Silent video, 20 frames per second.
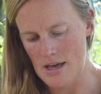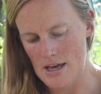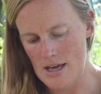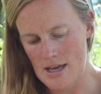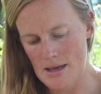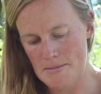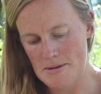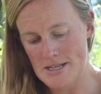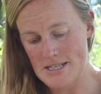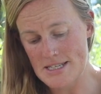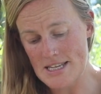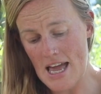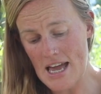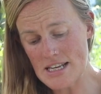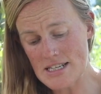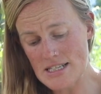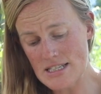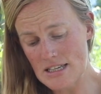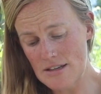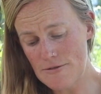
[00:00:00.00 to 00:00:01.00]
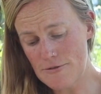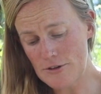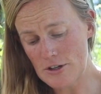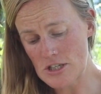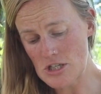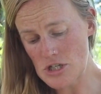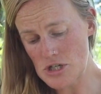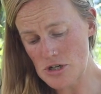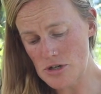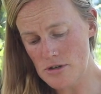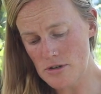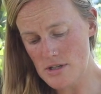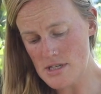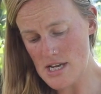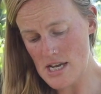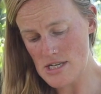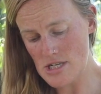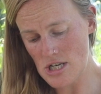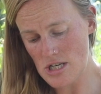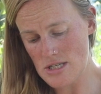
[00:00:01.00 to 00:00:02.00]
It is excellent for internal
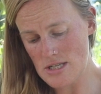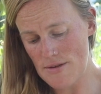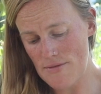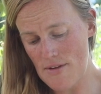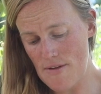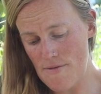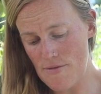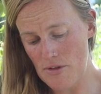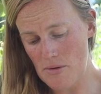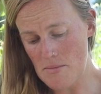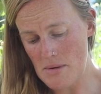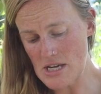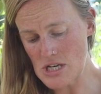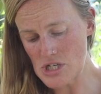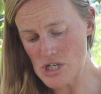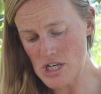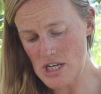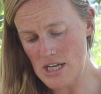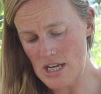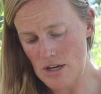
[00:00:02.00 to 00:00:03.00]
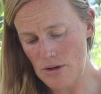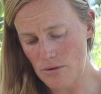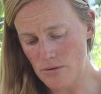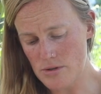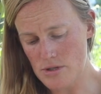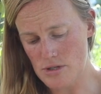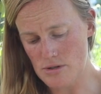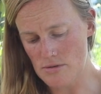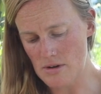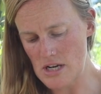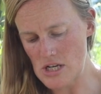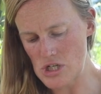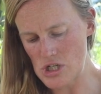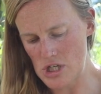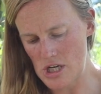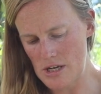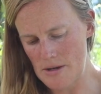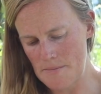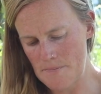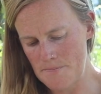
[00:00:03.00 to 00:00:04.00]
digestive inflammation and
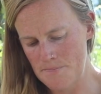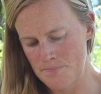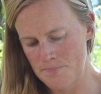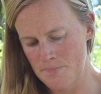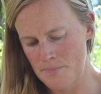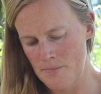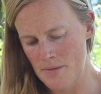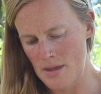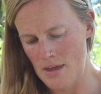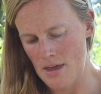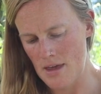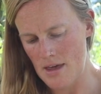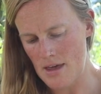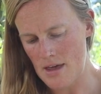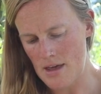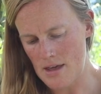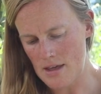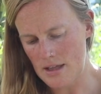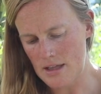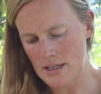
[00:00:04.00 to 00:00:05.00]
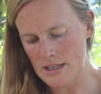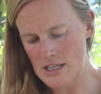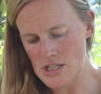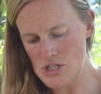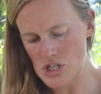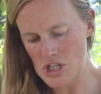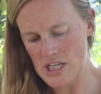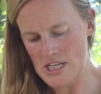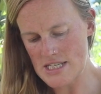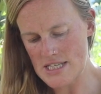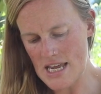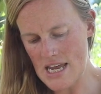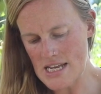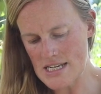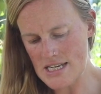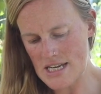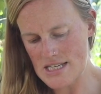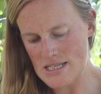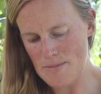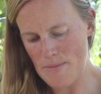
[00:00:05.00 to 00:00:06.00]
ulceration. Calendula is
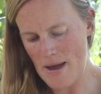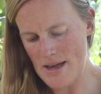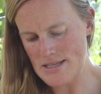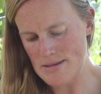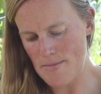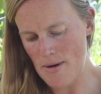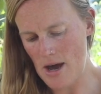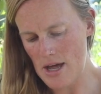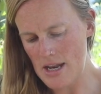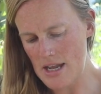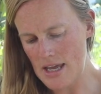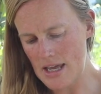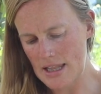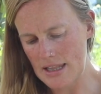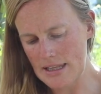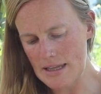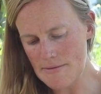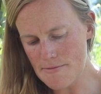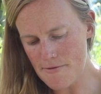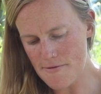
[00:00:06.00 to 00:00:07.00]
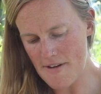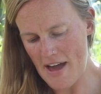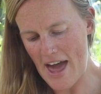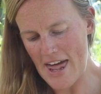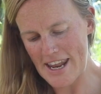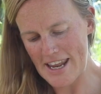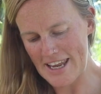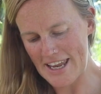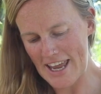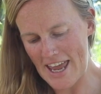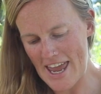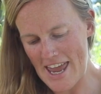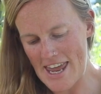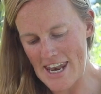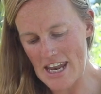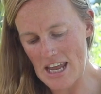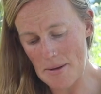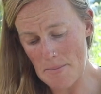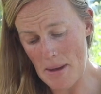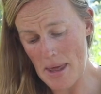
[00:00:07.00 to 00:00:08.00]
antispasmodic, lymphatic,
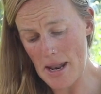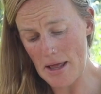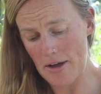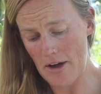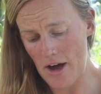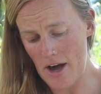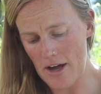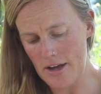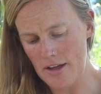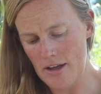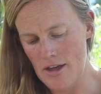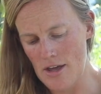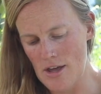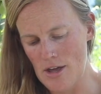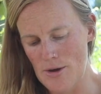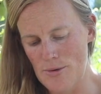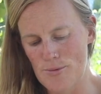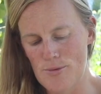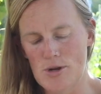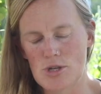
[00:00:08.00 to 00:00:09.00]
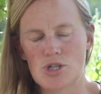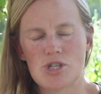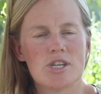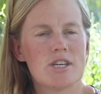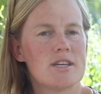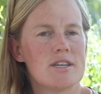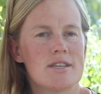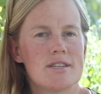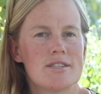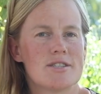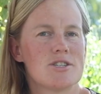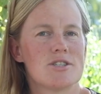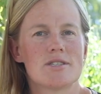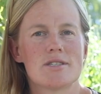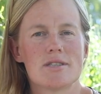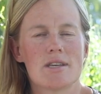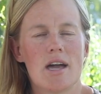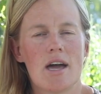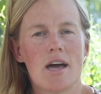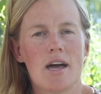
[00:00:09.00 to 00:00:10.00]
and emmenagogue, which is
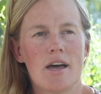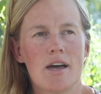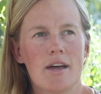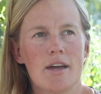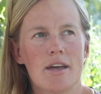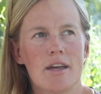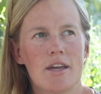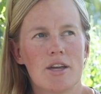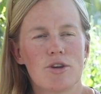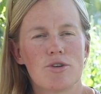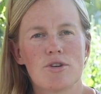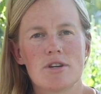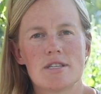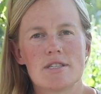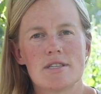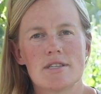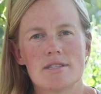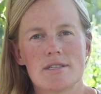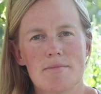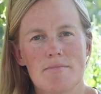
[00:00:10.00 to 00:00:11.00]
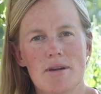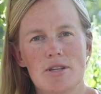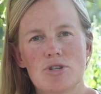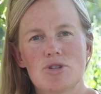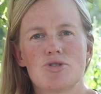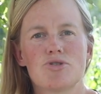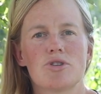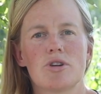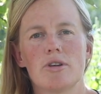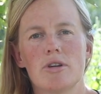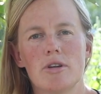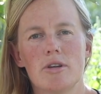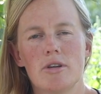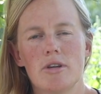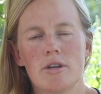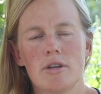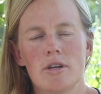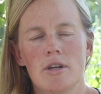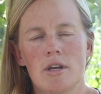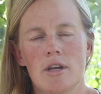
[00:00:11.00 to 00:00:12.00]
just increases the
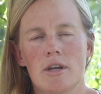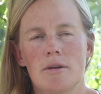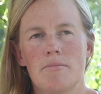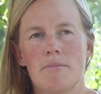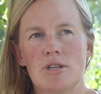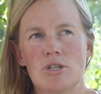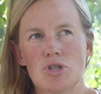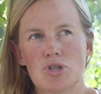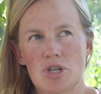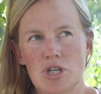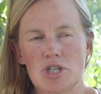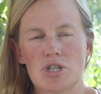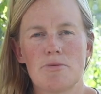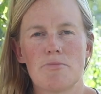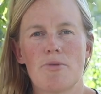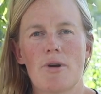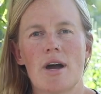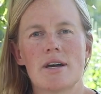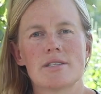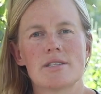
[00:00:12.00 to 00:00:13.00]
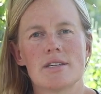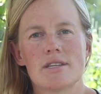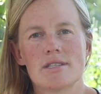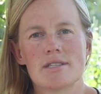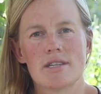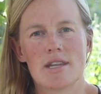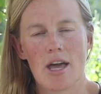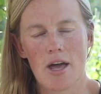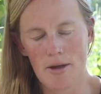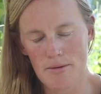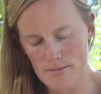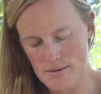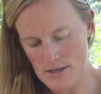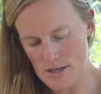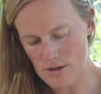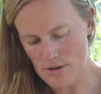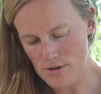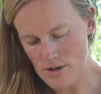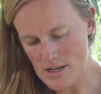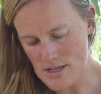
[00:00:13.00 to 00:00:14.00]
menstruation process and helps
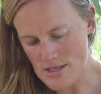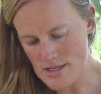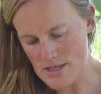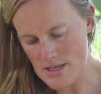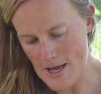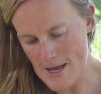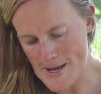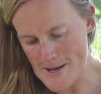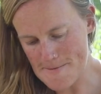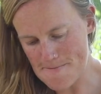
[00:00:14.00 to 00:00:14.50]
increase